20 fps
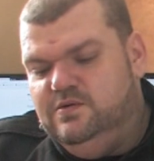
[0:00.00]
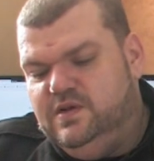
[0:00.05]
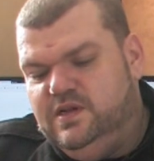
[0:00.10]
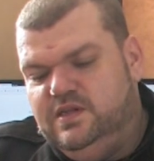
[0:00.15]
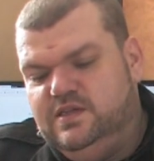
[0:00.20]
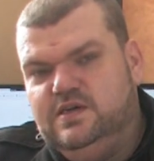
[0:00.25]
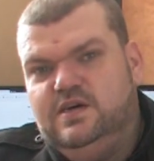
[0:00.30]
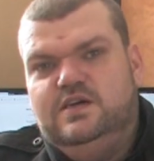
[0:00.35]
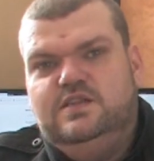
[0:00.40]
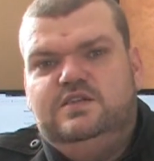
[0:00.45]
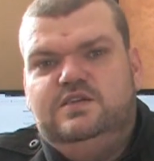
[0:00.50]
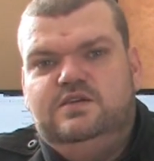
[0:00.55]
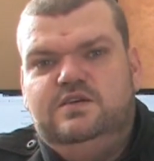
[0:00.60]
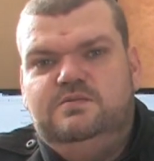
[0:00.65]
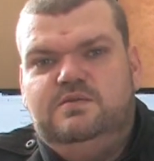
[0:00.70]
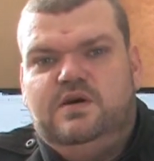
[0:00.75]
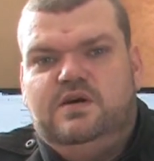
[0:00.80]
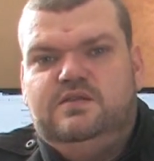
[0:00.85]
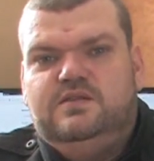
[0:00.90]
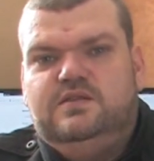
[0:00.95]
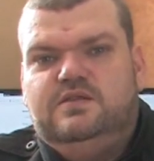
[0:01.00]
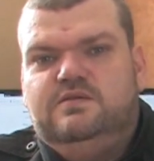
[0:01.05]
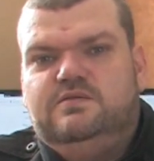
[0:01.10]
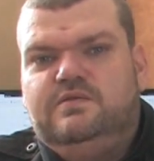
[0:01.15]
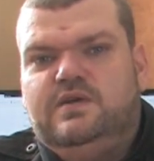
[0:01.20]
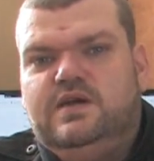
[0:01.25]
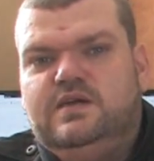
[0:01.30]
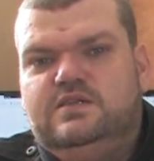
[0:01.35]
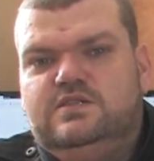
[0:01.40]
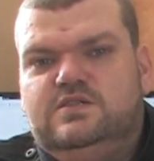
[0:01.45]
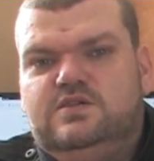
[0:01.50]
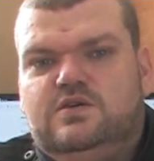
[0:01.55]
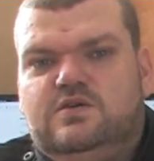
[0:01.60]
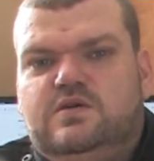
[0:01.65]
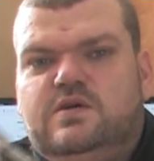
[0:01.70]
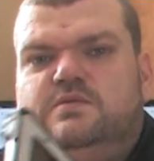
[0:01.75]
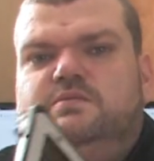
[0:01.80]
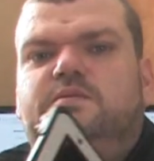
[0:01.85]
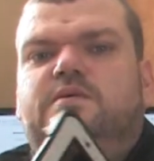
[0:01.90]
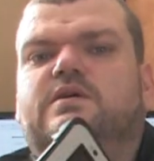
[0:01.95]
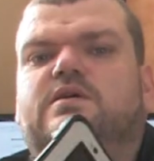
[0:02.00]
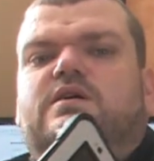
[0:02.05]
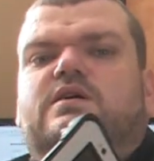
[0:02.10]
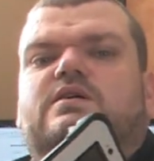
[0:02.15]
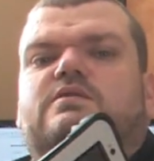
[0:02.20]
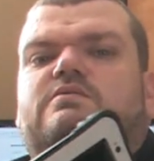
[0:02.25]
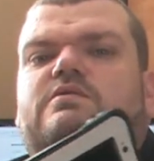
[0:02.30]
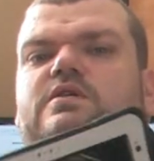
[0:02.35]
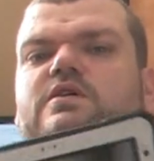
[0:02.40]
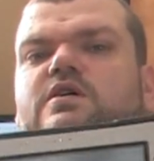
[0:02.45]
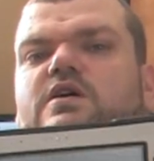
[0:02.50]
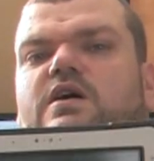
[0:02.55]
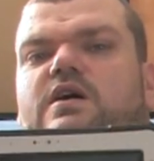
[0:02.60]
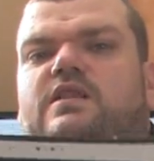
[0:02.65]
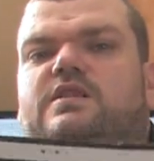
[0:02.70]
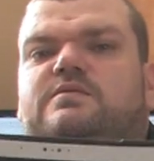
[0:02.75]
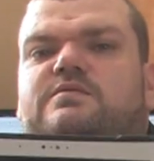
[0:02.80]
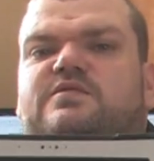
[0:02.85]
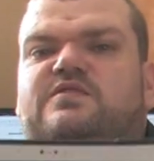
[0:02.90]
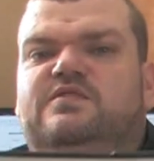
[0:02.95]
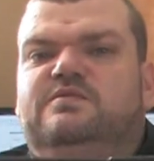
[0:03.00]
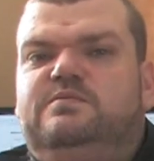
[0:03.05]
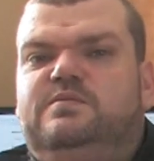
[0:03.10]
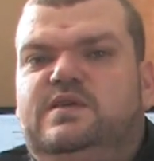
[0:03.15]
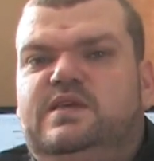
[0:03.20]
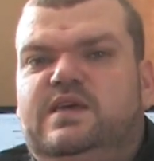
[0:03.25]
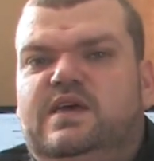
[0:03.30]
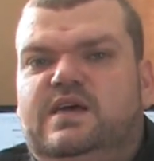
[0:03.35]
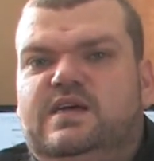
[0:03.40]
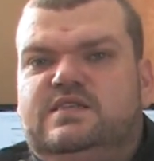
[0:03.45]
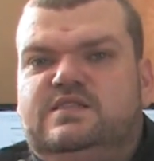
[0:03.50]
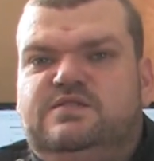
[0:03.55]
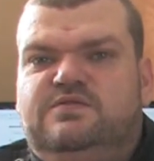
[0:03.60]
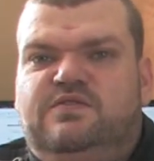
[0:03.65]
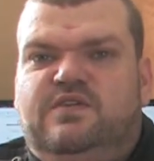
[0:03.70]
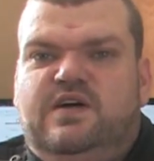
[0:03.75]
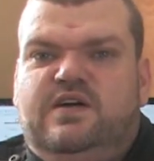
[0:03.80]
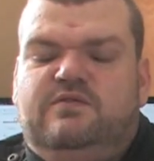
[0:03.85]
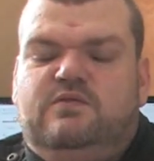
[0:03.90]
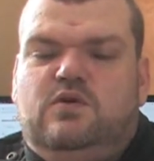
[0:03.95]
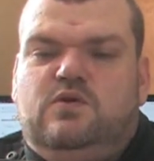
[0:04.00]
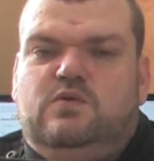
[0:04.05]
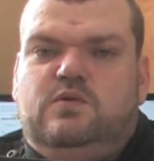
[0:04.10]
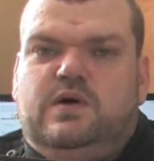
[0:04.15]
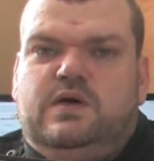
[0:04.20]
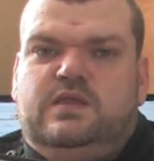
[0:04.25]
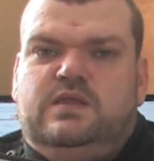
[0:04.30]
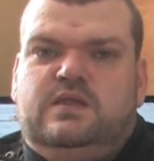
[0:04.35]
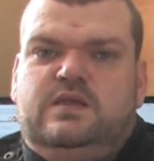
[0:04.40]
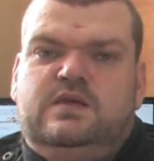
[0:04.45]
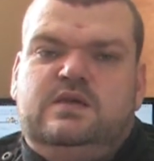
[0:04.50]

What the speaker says: want to talk to you about RuggOn PX501.